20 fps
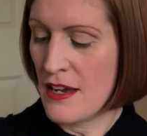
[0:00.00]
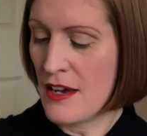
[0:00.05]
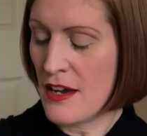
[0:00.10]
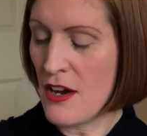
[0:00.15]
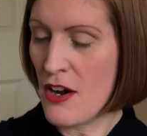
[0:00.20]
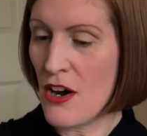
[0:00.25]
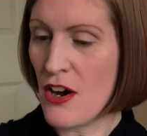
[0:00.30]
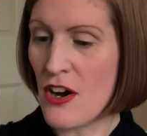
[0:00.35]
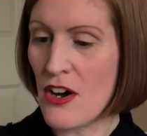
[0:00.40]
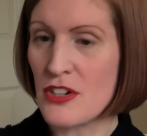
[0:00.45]

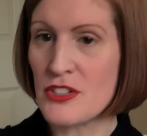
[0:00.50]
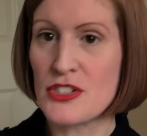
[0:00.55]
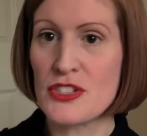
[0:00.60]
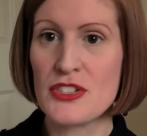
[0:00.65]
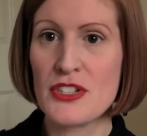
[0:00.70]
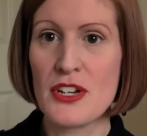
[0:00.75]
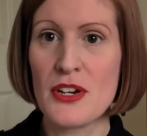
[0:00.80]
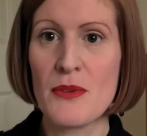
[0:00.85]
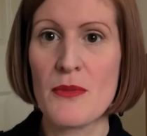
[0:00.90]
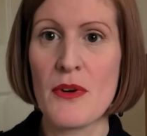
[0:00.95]
Oh, do
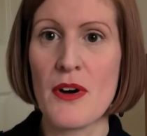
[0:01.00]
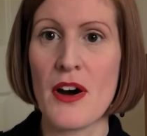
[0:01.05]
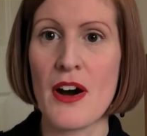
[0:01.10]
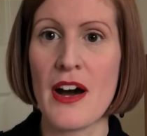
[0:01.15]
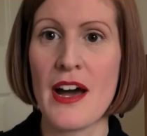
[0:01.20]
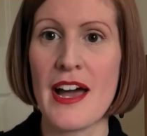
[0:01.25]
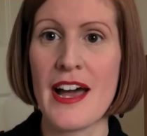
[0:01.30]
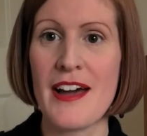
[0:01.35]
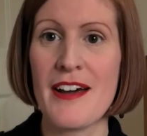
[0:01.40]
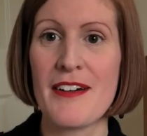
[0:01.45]
you know what?
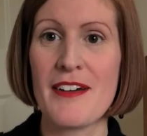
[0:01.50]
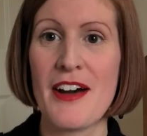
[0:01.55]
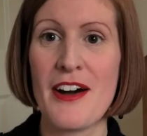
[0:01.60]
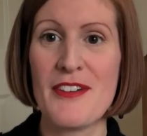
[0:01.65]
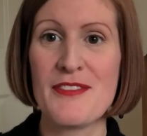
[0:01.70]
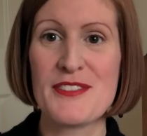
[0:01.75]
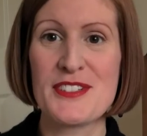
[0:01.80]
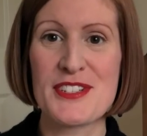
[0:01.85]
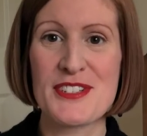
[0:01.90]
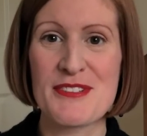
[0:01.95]

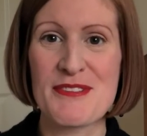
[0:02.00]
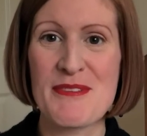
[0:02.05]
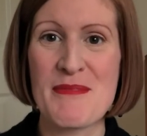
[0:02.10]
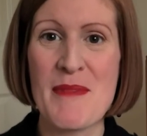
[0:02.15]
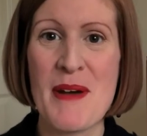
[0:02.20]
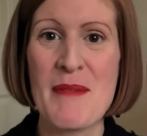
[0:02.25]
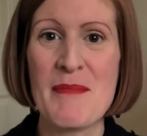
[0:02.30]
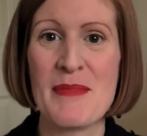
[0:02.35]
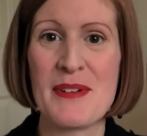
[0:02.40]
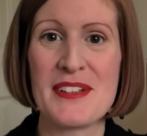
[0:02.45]
I've just
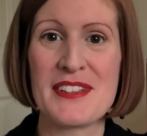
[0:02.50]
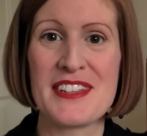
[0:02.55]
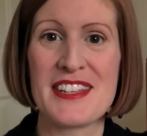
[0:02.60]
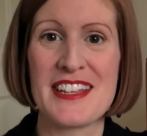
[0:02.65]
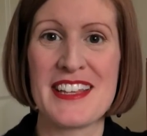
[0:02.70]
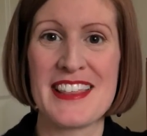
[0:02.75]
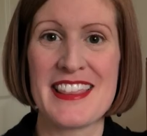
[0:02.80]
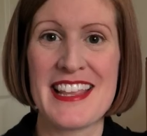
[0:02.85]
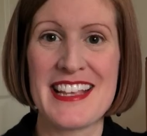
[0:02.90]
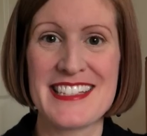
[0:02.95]
remembered
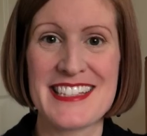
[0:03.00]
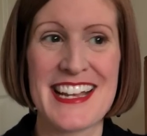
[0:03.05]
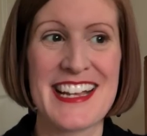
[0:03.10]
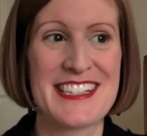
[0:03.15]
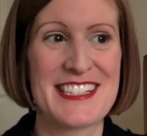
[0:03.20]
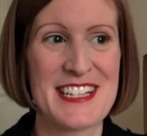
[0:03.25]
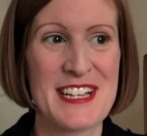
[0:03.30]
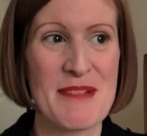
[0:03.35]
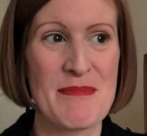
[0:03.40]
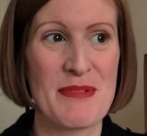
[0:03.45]
that there's
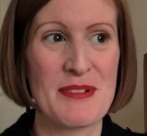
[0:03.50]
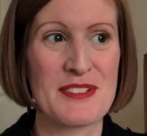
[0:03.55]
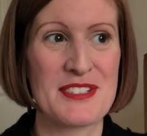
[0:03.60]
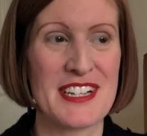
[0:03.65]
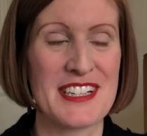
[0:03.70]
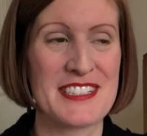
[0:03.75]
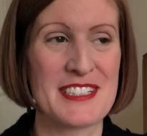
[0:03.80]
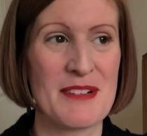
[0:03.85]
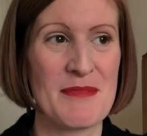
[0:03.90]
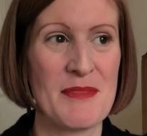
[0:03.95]
actually a
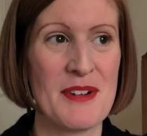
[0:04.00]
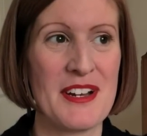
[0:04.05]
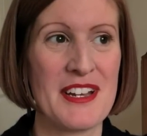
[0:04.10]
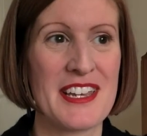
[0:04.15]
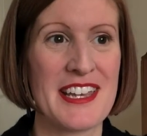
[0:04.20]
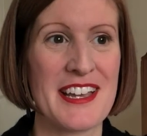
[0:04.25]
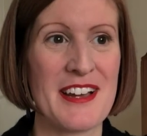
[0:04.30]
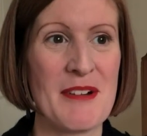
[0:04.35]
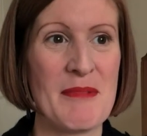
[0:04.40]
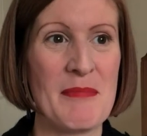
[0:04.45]
project I'm
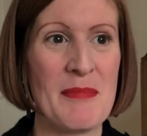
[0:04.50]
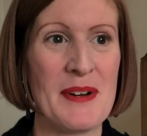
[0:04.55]
working on,